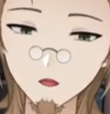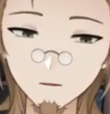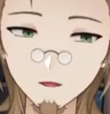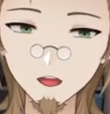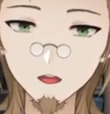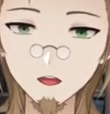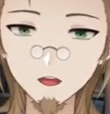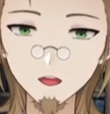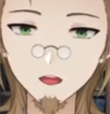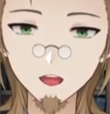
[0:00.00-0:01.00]
not gonna
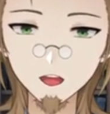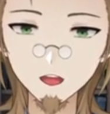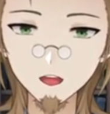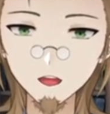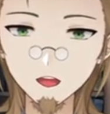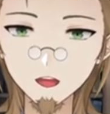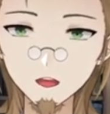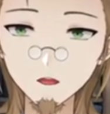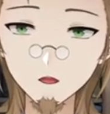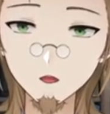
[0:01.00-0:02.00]
think like you
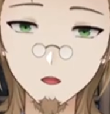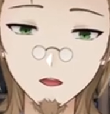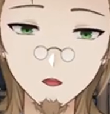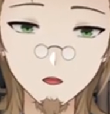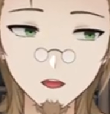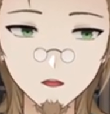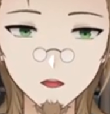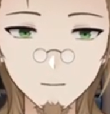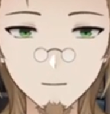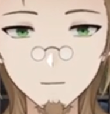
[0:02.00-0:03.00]
know what's going on.
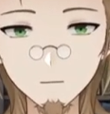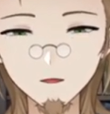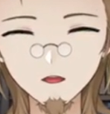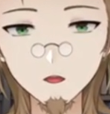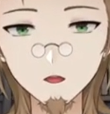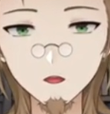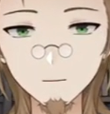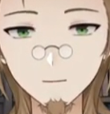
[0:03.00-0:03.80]
Um,